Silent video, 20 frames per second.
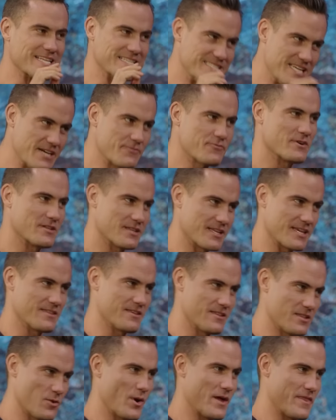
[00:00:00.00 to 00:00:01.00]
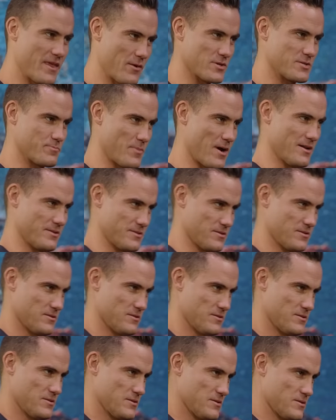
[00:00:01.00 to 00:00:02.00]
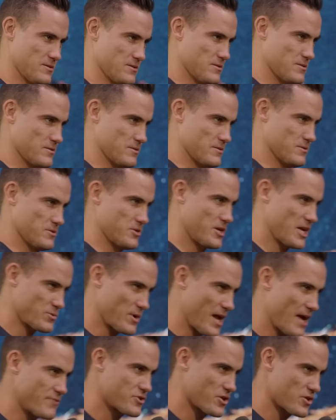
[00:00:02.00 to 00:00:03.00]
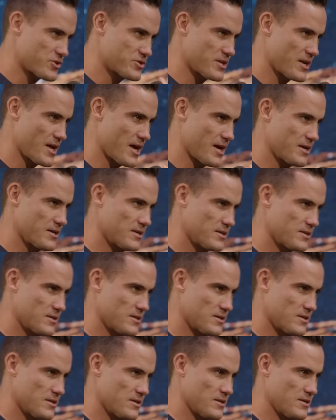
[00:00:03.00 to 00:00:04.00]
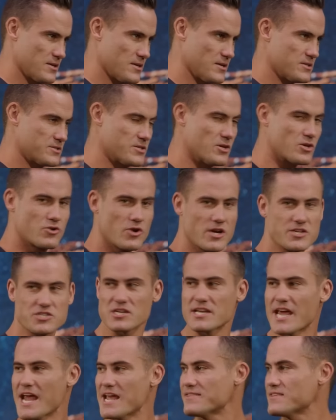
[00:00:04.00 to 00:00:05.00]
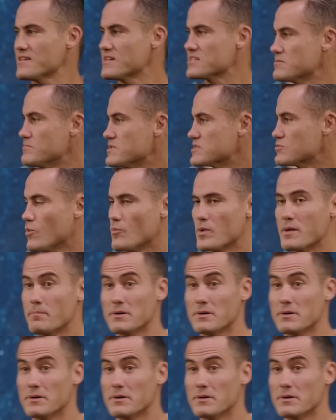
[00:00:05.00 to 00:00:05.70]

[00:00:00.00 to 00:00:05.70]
differently than the way they respond. You guys wanna have church today? Dude, Christian atheism is when we